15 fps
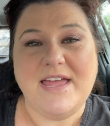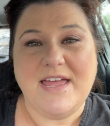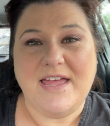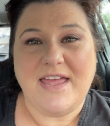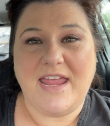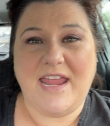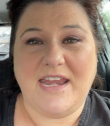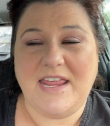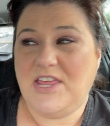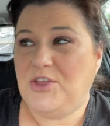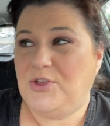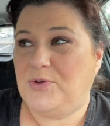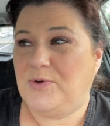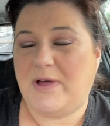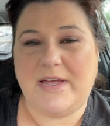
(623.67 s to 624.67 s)

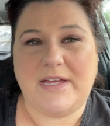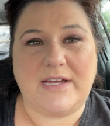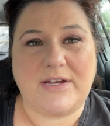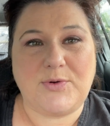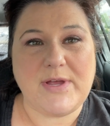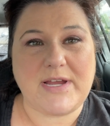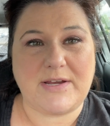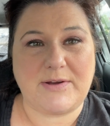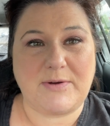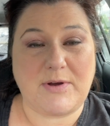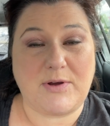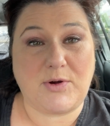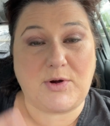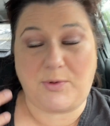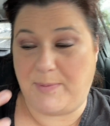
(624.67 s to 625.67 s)
Anywho, uh, quick
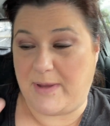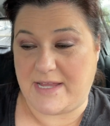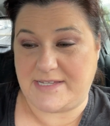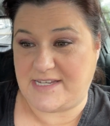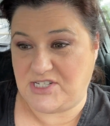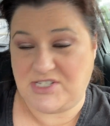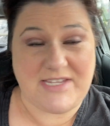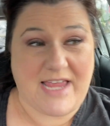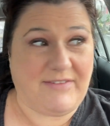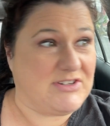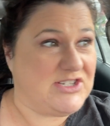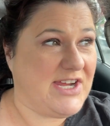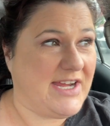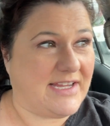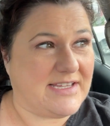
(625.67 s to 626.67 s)
because I just have a
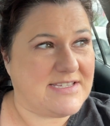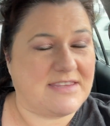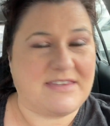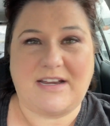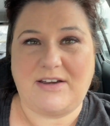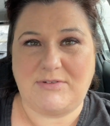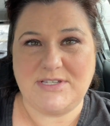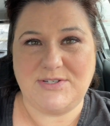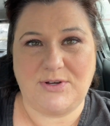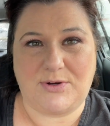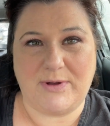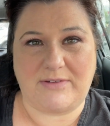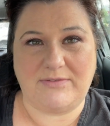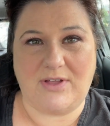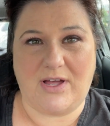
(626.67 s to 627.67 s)
chance, I thought I would do a
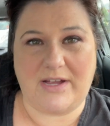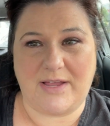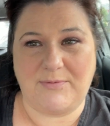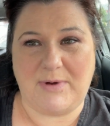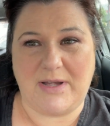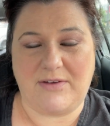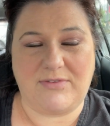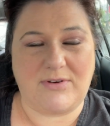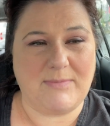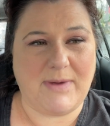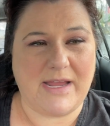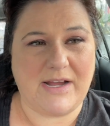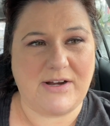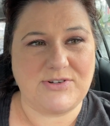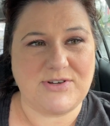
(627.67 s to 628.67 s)
quick vlog. I'm waiting for my
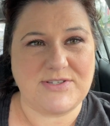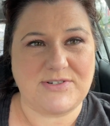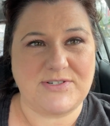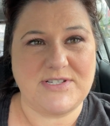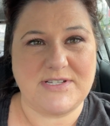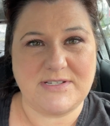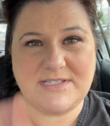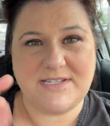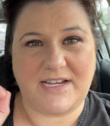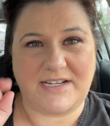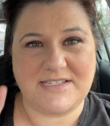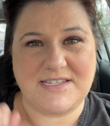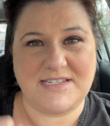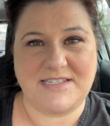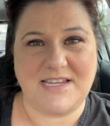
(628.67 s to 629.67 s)
hairdresser to
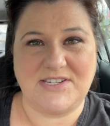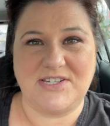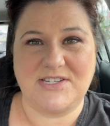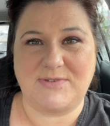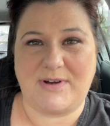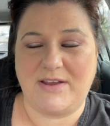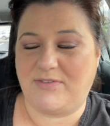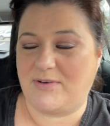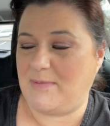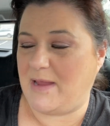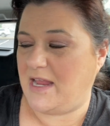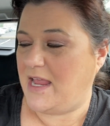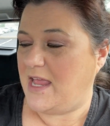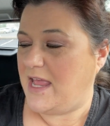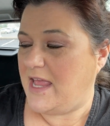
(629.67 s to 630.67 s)
text to say she's ready for
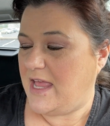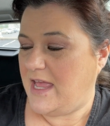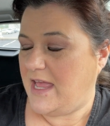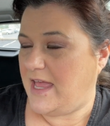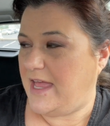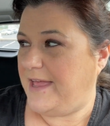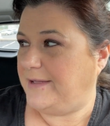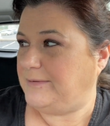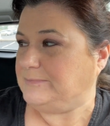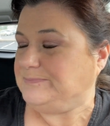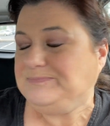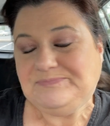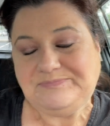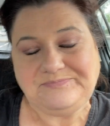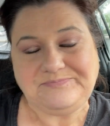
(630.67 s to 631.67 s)
me. Um,
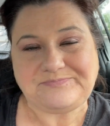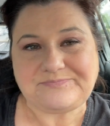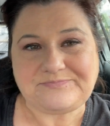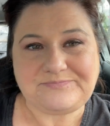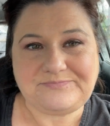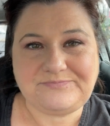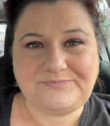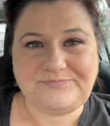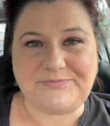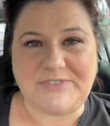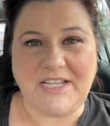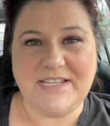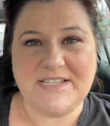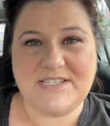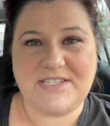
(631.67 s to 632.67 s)

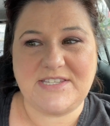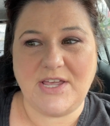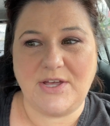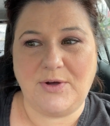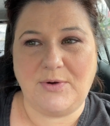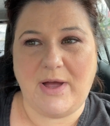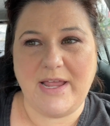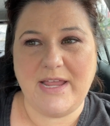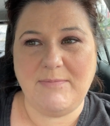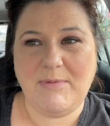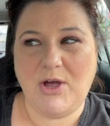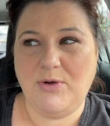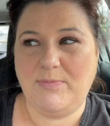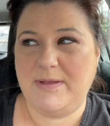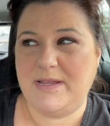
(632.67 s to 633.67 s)
so I am
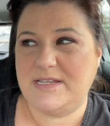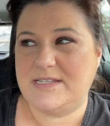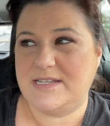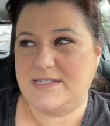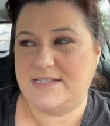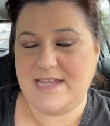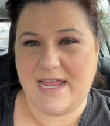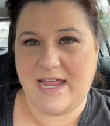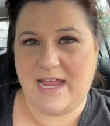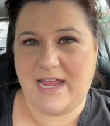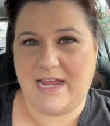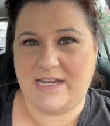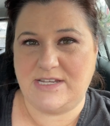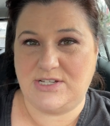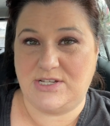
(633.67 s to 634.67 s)
hoping
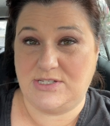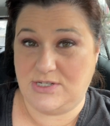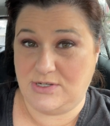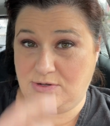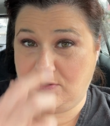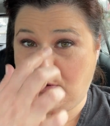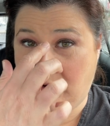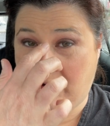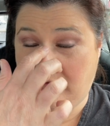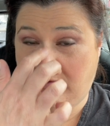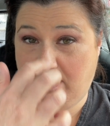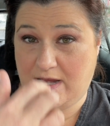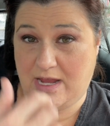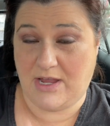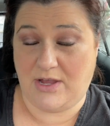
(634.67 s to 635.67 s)
today to do a
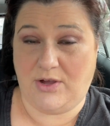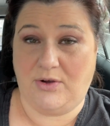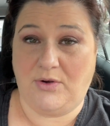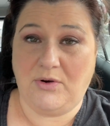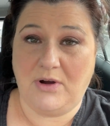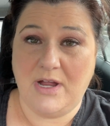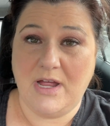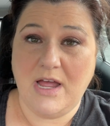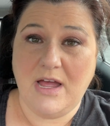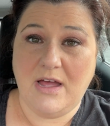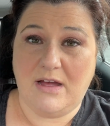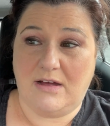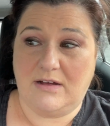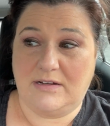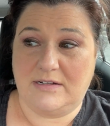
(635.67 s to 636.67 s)
video
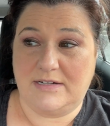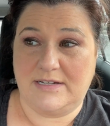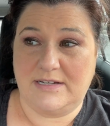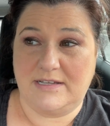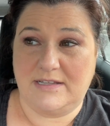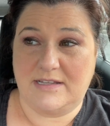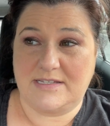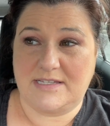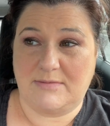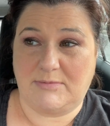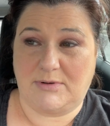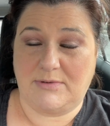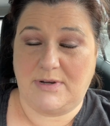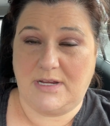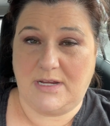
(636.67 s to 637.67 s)
on the
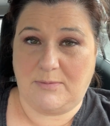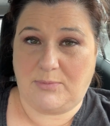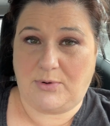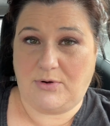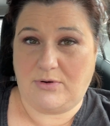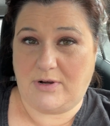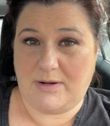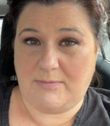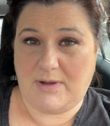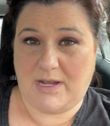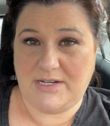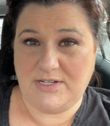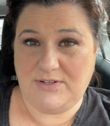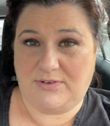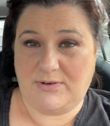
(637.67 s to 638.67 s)
summer reading program I
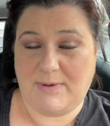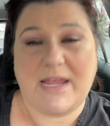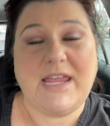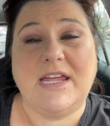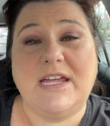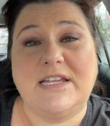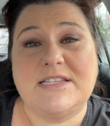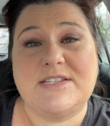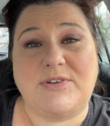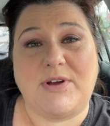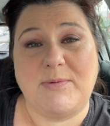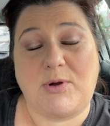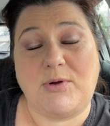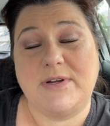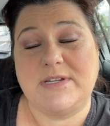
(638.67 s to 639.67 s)
do for my kids, or
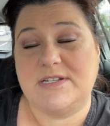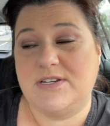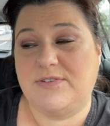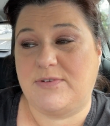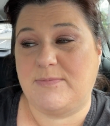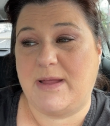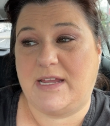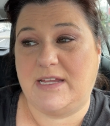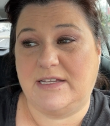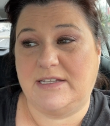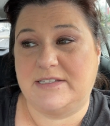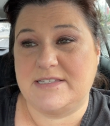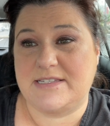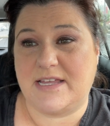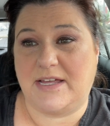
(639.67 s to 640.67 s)
I'm going to do for my
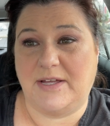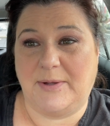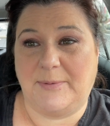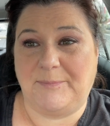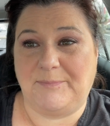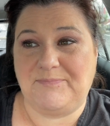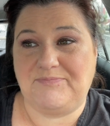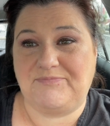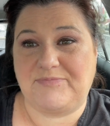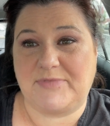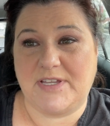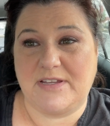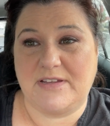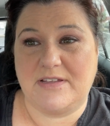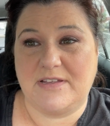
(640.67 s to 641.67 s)
kids. Um,
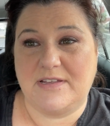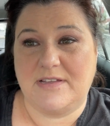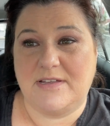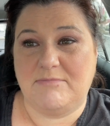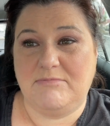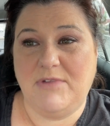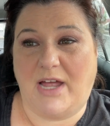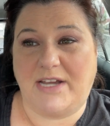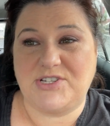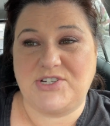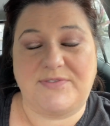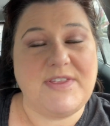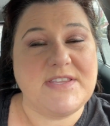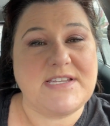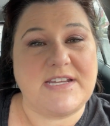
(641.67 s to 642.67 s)
not sure
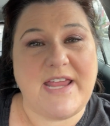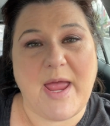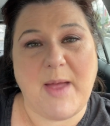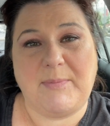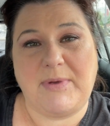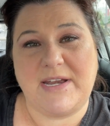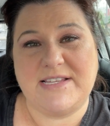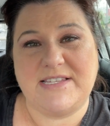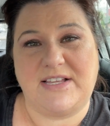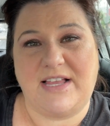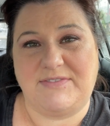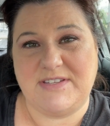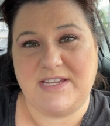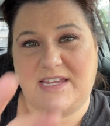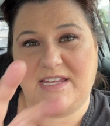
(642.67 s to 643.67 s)
if that's going to happen. I still
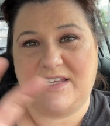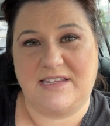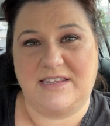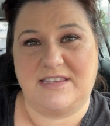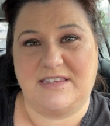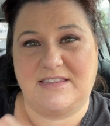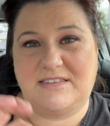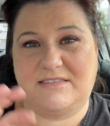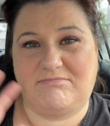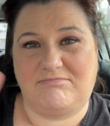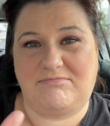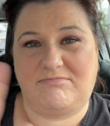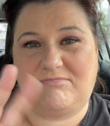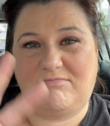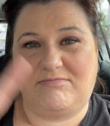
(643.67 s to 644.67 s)
have to get
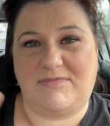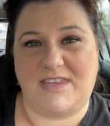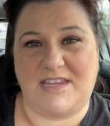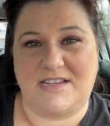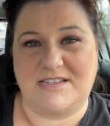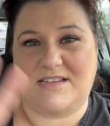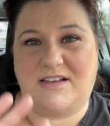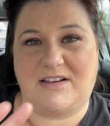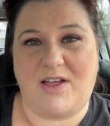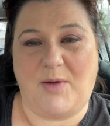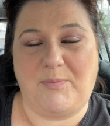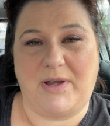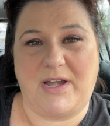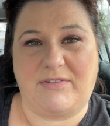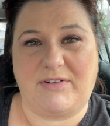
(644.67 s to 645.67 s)
things hung
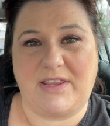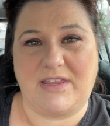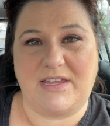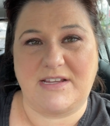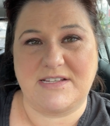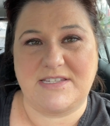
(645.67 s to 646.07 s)
up and everything.